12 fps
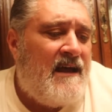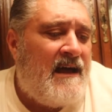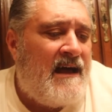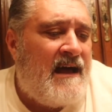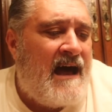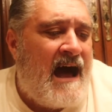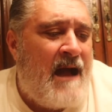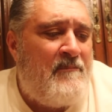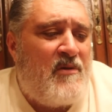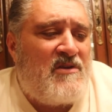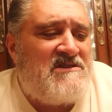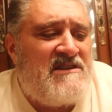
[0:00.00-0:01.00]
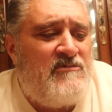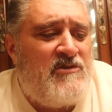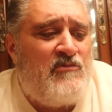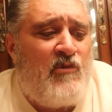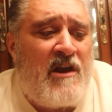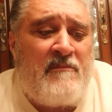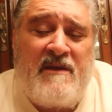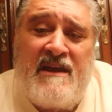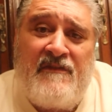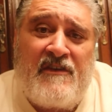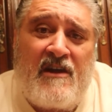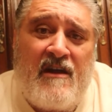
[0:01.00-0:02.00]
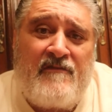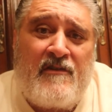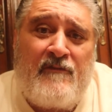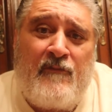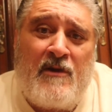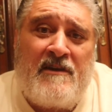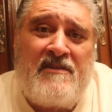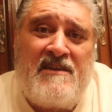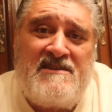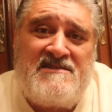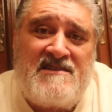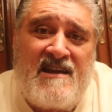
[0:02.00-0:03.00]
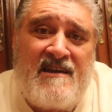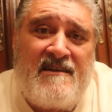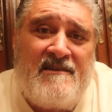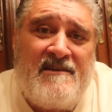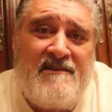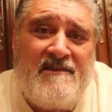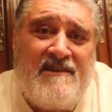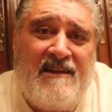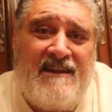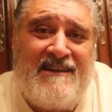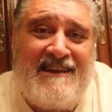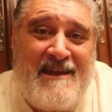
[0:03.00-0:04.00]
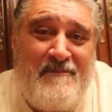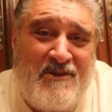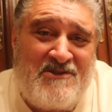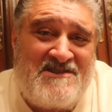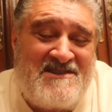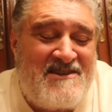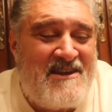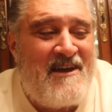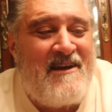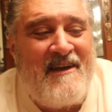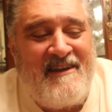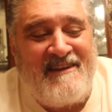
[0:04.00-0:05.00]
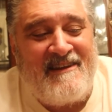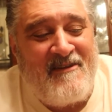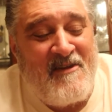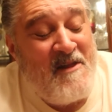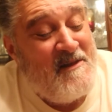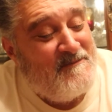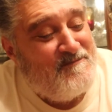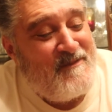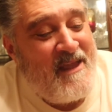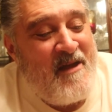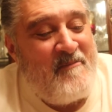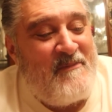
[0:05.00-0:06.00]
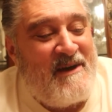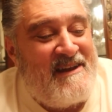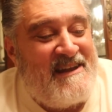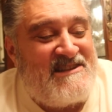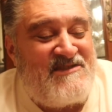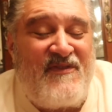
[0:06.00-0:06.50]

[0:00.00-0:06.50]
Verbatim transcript: Uh, I personally wouldn't want to be on the cover of one of these uh, uh, labels, uh, you know, but it's